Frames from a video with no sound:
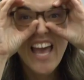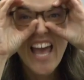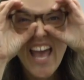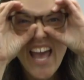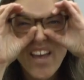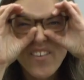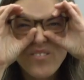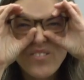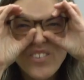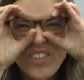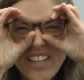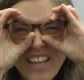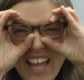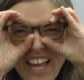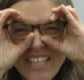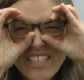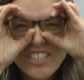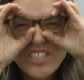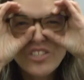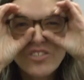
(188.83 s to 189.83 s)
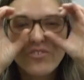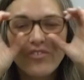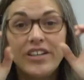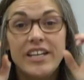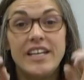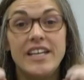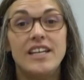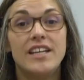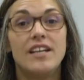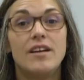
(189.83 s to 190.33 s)
If you'd like to
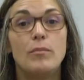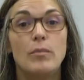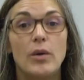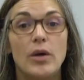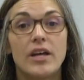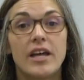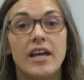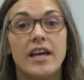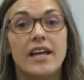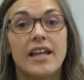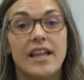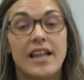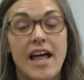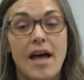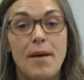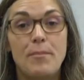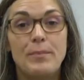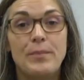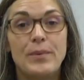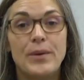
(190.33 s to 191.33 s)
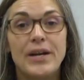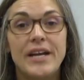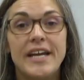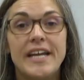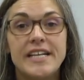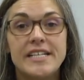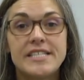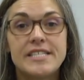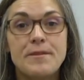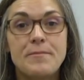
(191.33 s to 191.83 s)
read a book, clap your
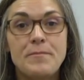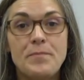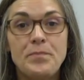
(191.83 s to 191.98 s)
hands.